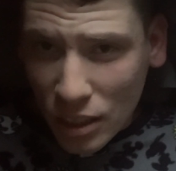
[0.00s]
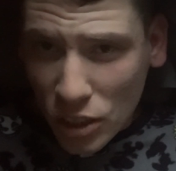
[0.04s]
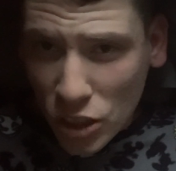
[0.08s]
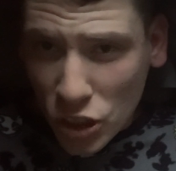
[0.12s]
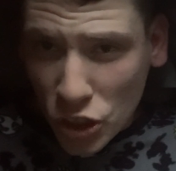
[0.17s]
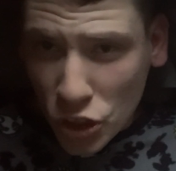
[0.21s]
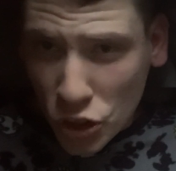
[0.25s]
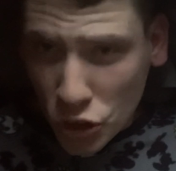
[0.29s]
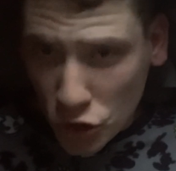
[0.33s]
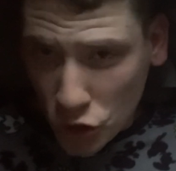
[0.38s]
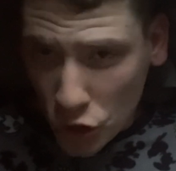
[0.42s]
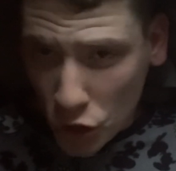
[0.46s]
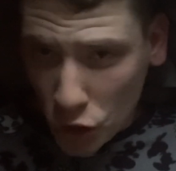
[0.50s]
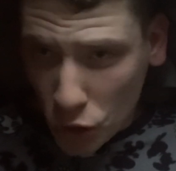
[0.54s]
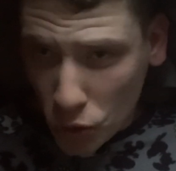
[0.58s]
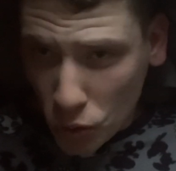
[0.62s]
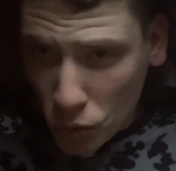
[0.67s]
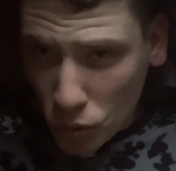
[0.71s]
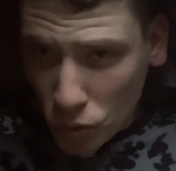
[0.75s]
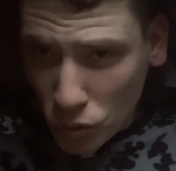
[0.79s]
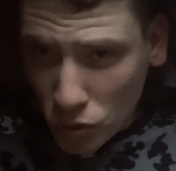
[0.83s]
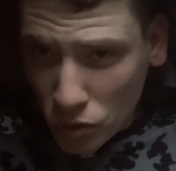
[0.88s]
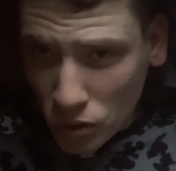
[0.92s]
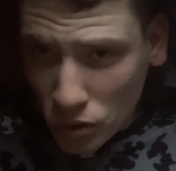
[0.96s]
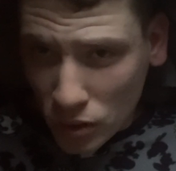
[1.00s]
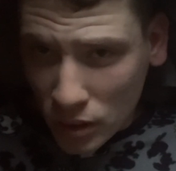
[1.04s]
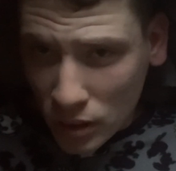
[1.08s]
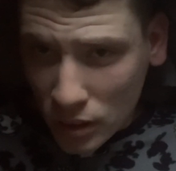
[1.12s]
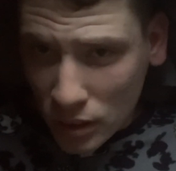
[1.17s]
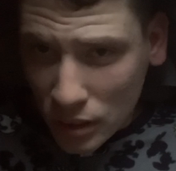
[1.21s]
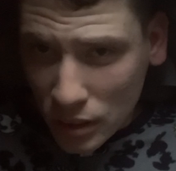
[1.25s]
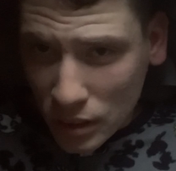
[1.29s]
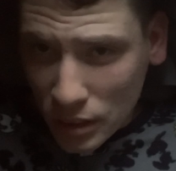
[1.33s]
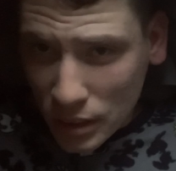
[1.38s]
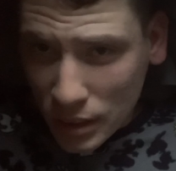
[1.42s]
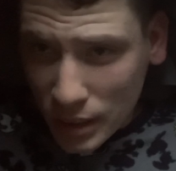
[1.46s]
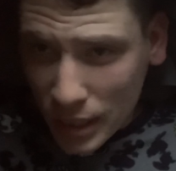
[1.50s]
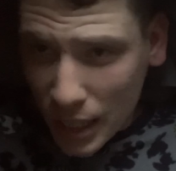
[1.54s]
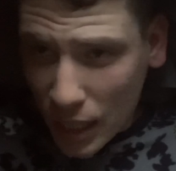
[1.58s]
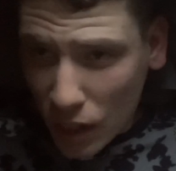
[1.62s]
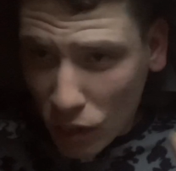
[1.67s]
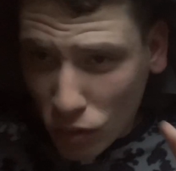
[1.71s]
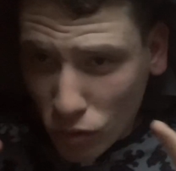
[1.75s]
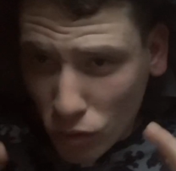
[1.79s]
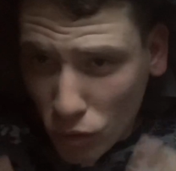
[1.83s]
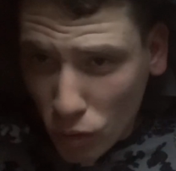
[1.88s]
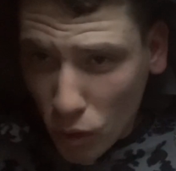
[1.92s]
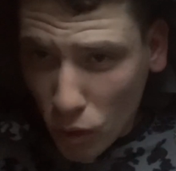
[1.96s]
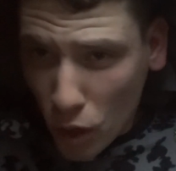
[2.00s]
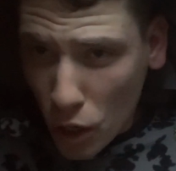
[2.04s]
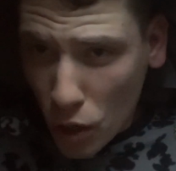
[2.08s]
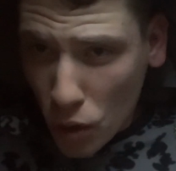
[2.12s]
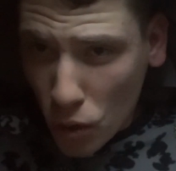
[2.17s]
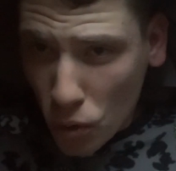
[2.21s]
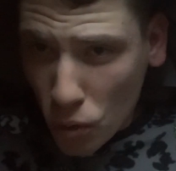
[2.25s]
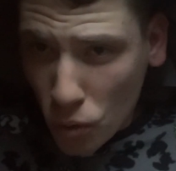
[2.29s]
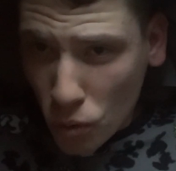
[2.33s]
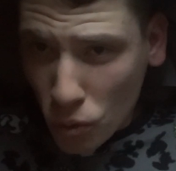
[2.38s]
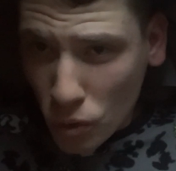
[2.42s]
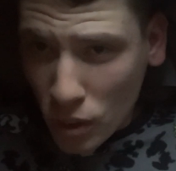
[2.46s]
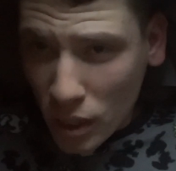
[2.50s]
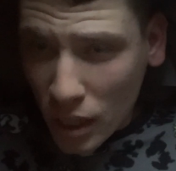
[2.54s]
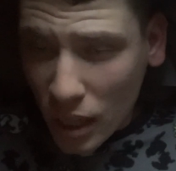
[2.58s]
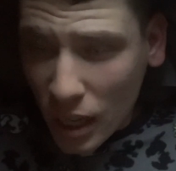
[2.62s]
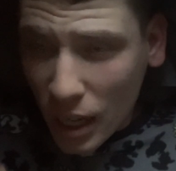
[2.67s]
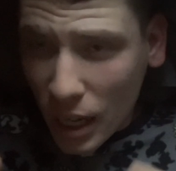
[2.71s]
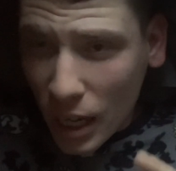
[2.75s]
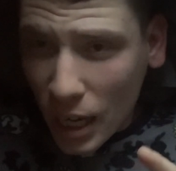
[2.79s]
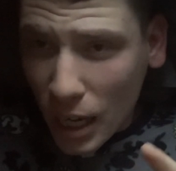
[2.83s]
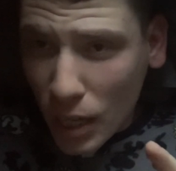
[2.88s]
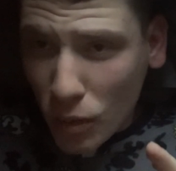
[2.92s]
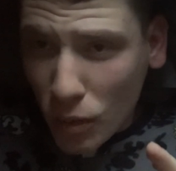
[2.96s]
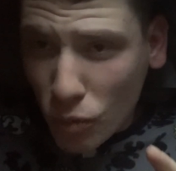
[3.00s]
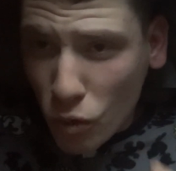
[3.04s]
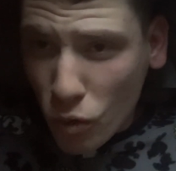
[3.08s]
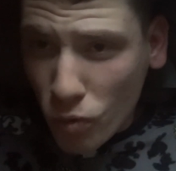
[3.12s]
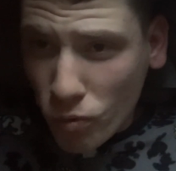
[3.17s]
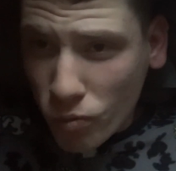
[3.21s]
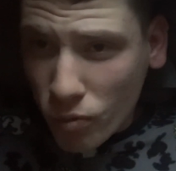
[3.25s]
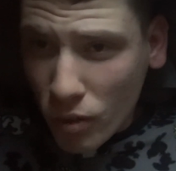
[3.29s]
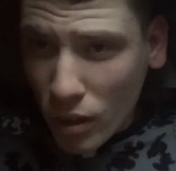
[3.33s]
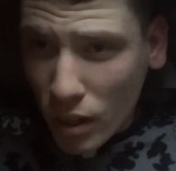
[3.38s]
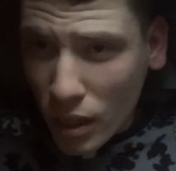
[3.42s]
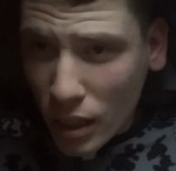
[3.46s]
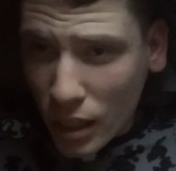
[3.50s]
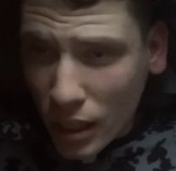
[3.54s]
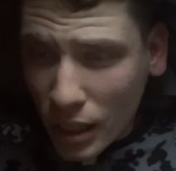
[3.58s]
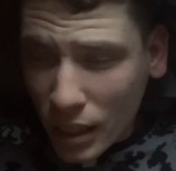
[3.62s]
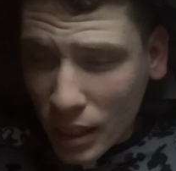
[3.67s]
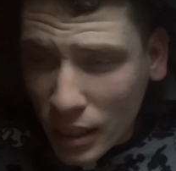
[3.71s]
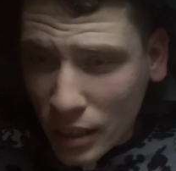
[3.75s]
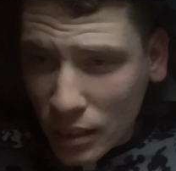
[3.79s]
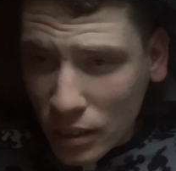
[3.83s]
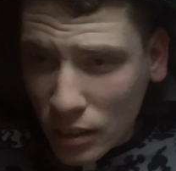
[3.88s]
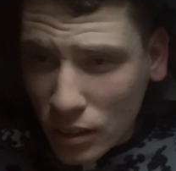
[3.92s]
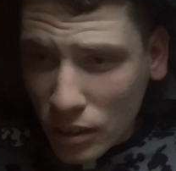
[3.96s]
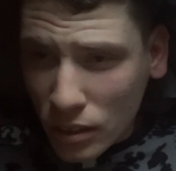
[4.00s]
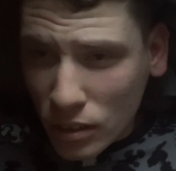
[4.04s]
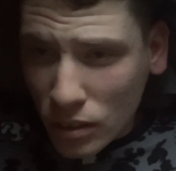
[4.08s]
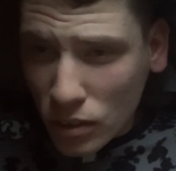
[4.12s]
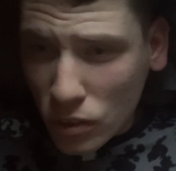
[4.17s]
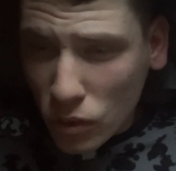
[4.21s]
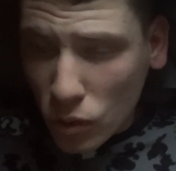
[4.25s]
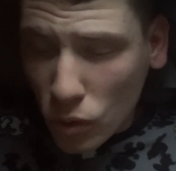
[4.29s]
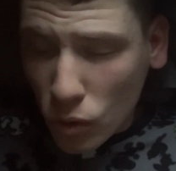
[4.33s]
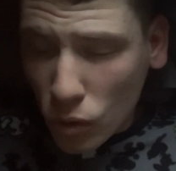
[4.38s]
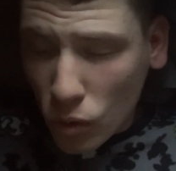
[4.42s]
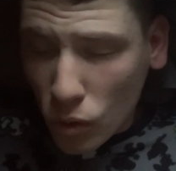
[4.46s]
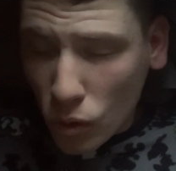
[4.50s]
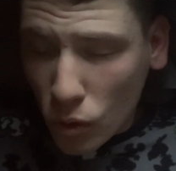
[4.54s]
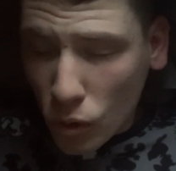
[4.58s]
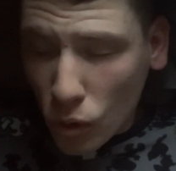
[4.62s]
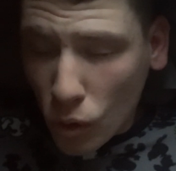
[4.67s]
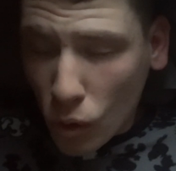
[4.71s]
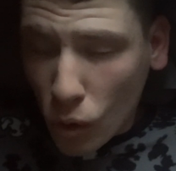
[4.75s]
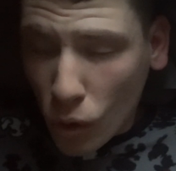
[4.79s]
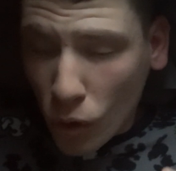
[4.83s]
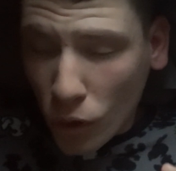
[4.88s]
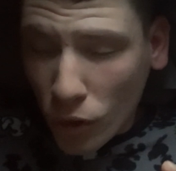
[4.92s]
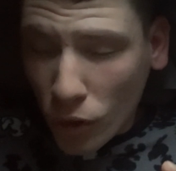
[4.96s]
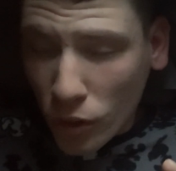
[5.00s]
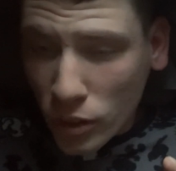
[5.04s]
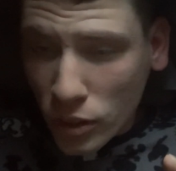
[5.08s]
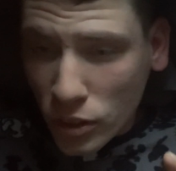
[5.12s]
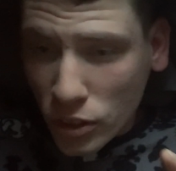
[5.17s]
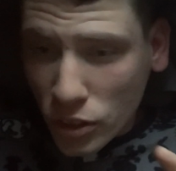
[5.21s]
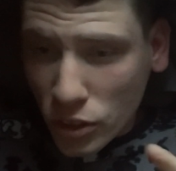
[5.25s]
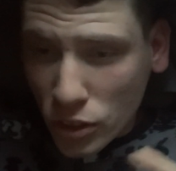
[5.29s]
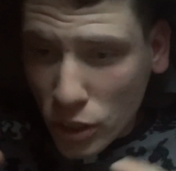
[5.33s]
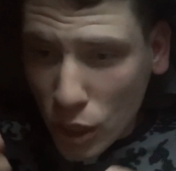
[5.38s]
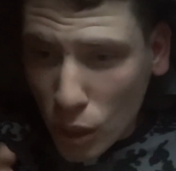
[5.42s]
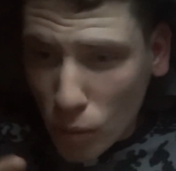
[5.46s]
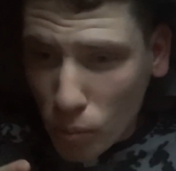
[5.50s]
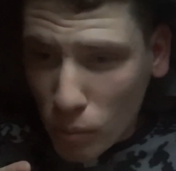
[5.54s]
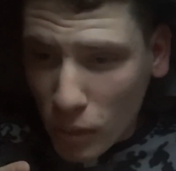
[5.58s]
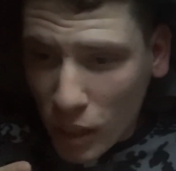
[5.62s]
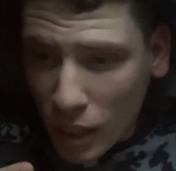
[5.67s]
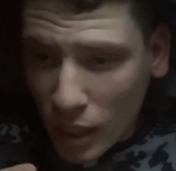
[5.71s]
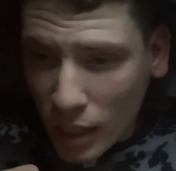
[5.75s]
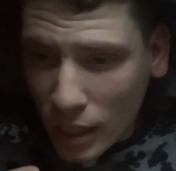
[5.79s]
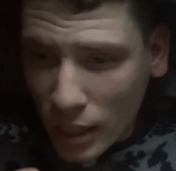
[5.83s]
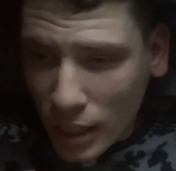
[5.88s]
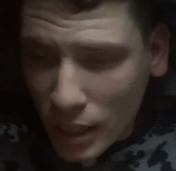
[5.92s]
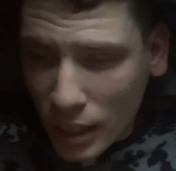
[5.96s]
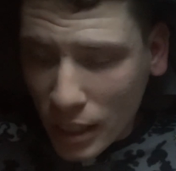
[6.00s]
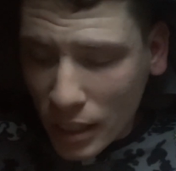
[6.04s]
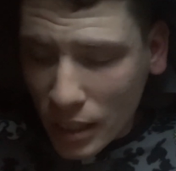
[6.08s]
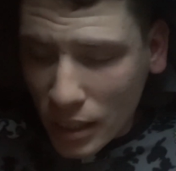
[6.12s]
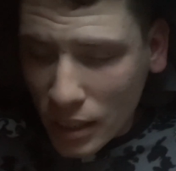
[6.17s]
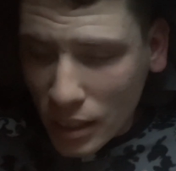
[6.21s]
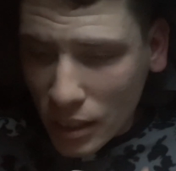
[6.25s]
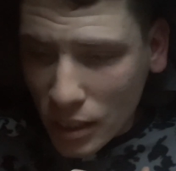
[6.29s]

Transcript: soon, down the road, I will find, or somebody